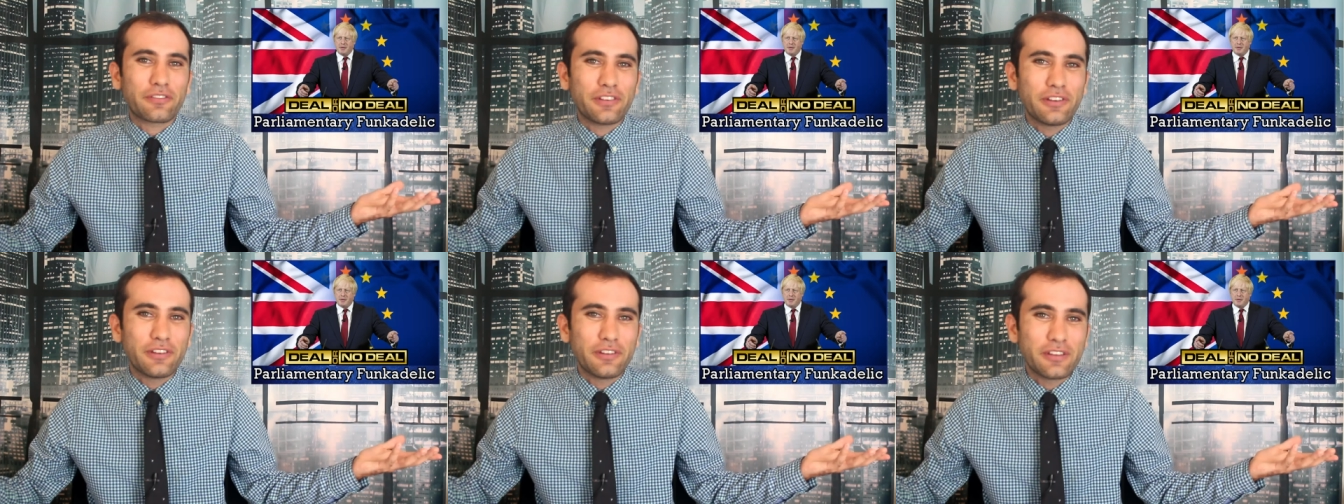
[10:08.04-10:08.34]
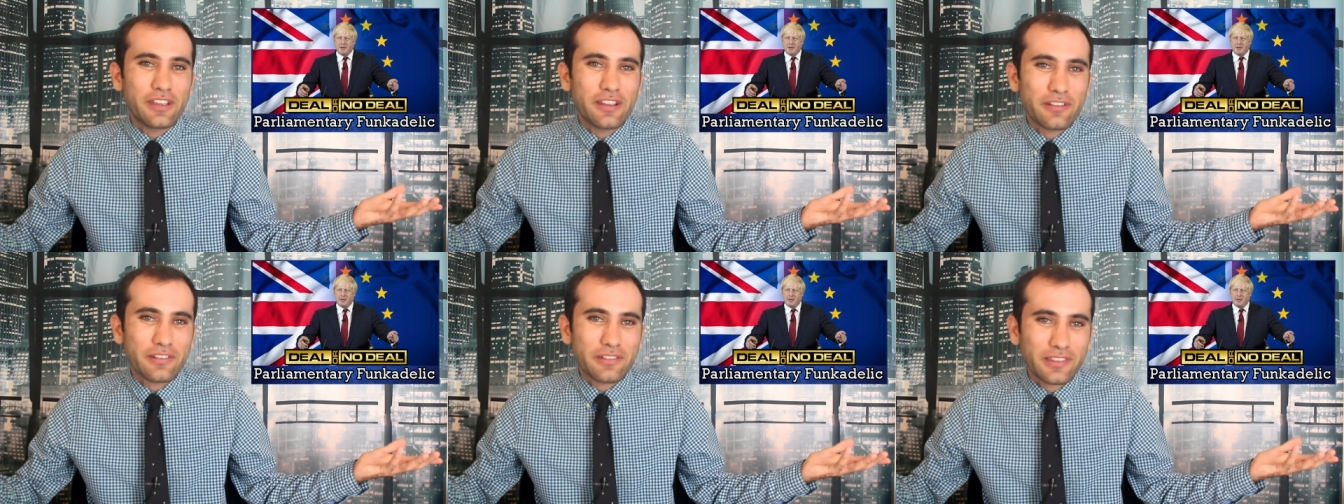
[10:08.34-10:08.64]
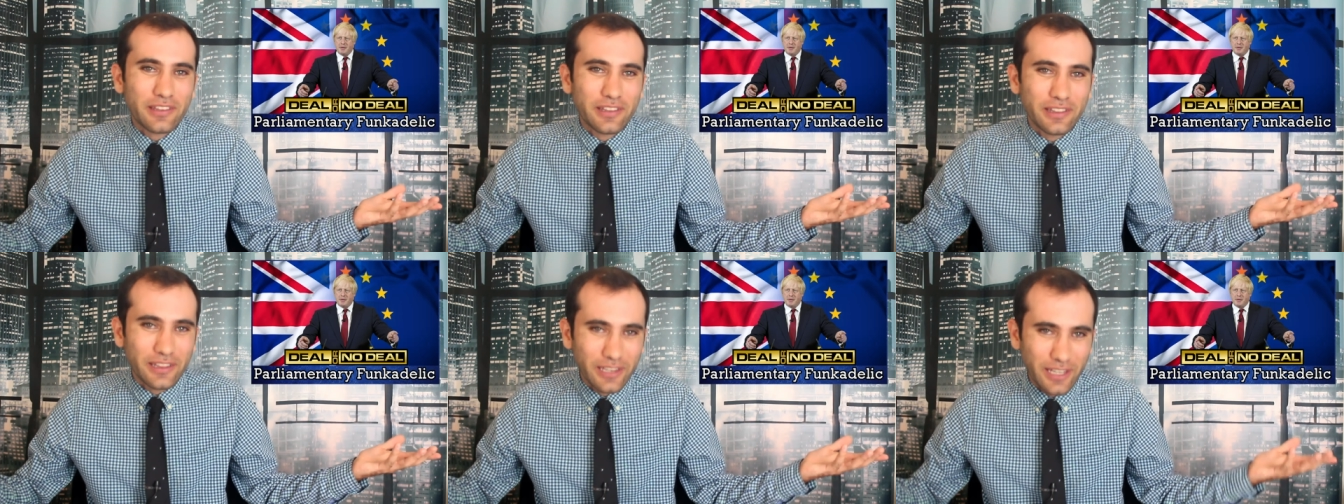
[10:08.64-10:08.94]
few
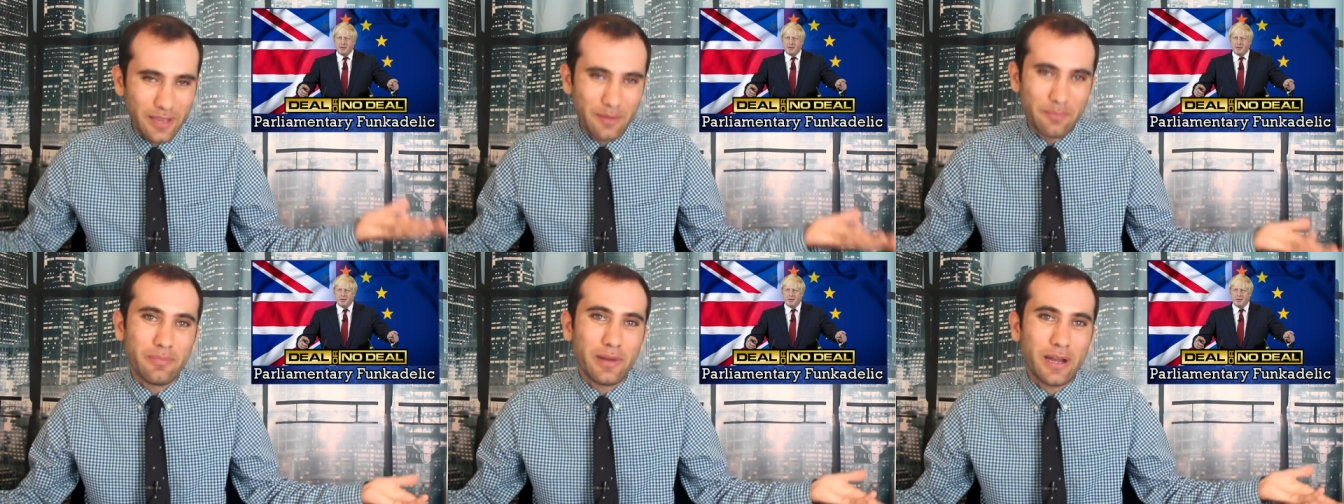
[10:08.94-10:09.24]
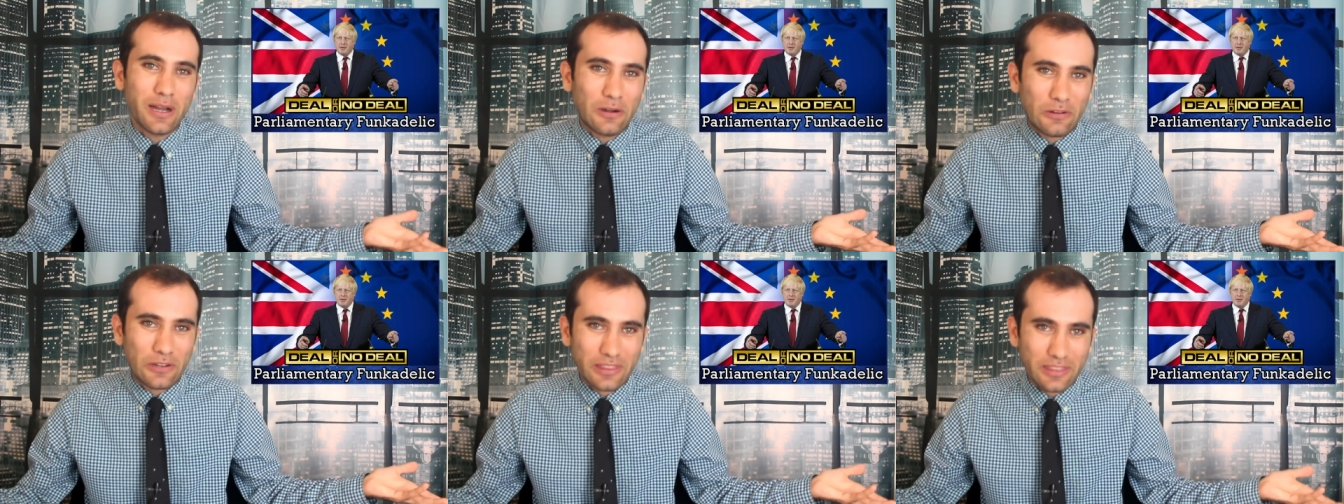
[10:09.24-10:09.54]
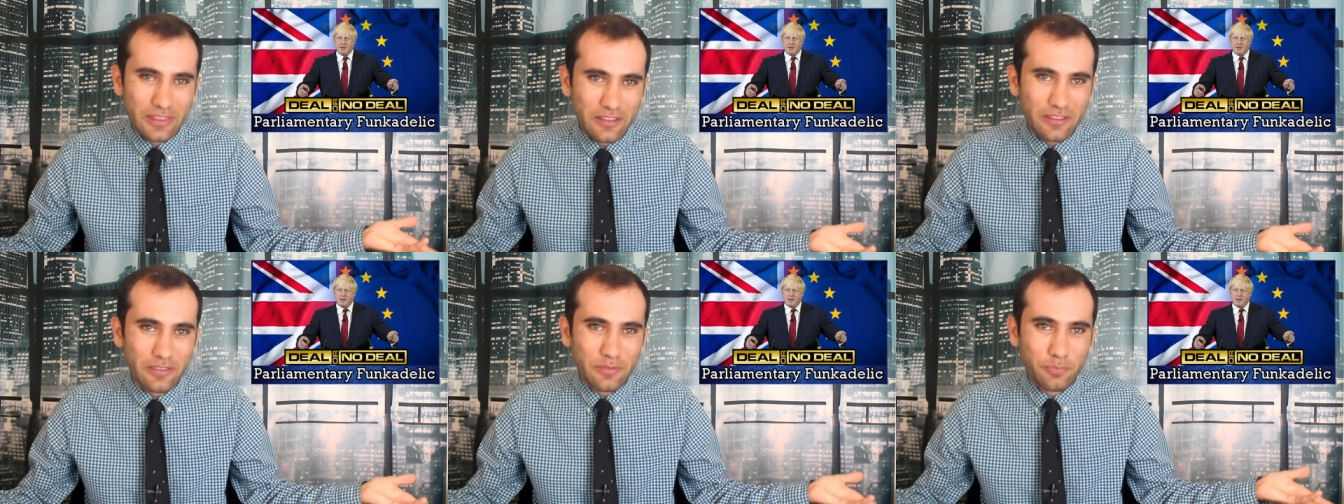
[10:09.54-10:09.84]
years in limbo
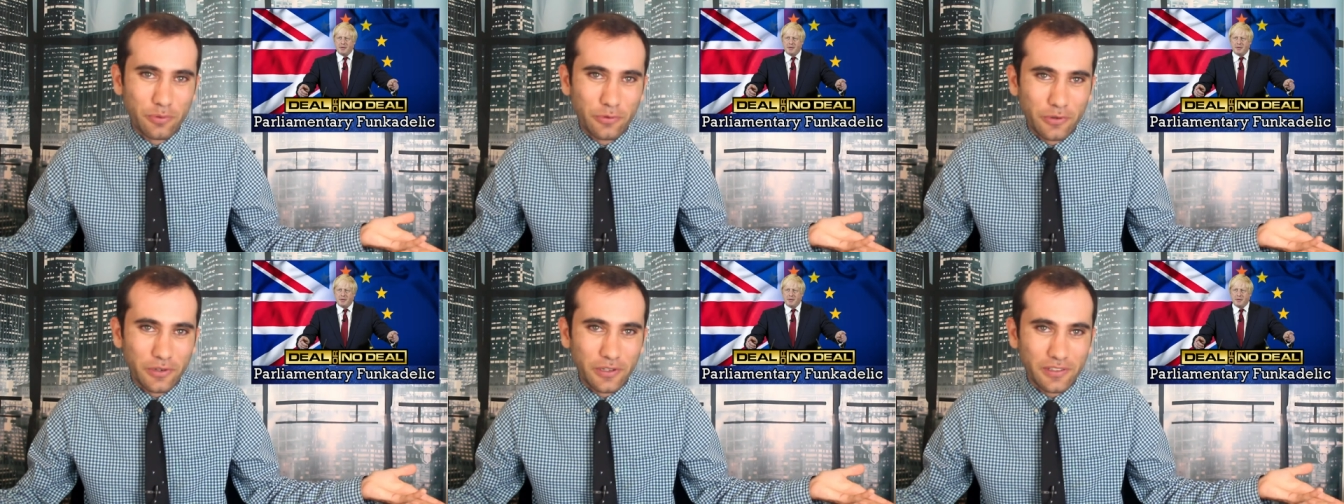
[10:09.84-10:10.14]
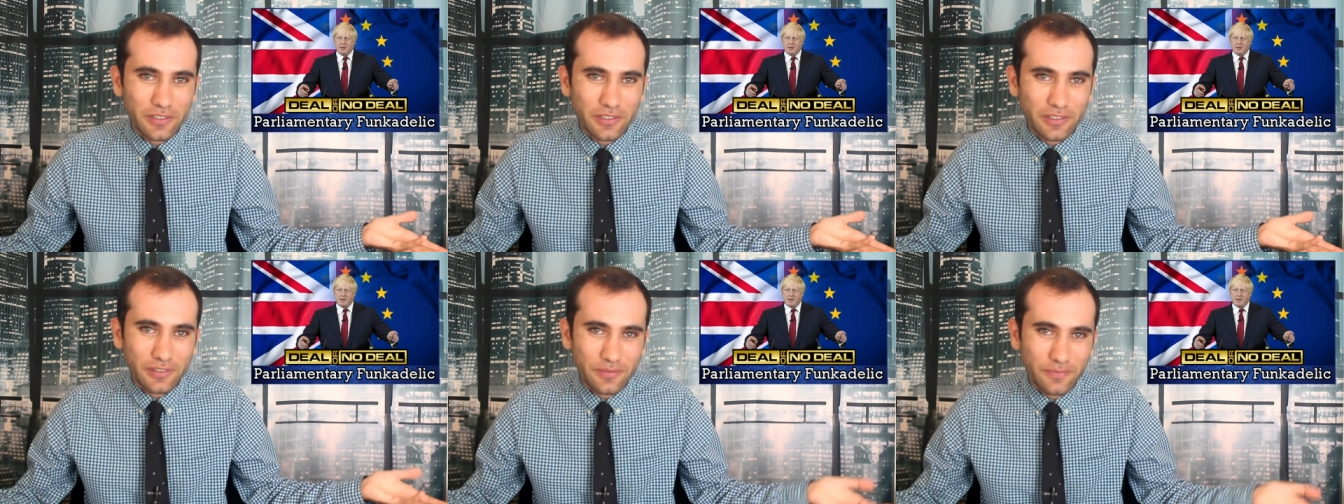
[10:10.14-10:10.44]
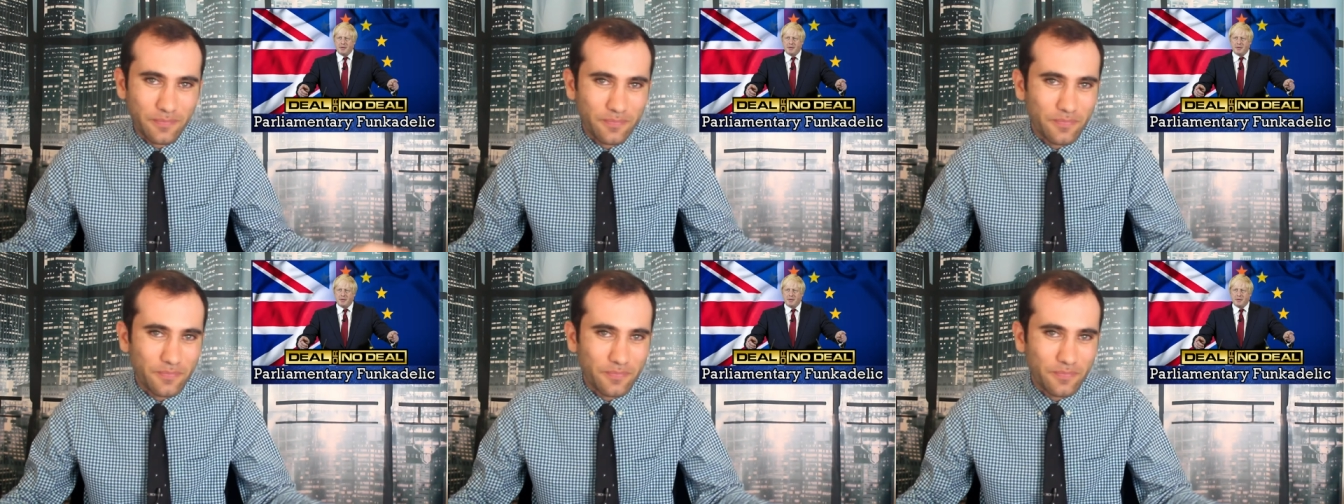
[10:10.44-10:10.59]
at this point?